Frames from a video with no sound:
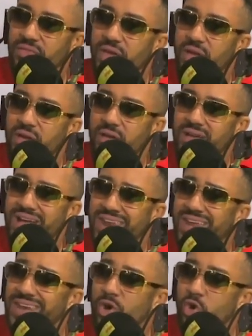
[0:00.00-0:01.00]
the
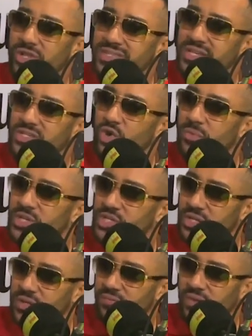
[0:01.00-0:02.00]
Ghana Narcotics
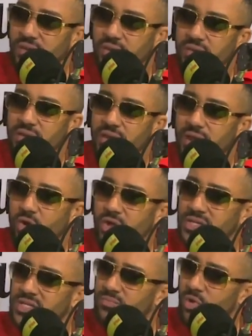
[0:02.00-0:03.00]
Commission, the
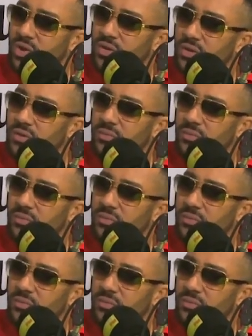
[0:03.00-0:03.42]
Narcotics Board,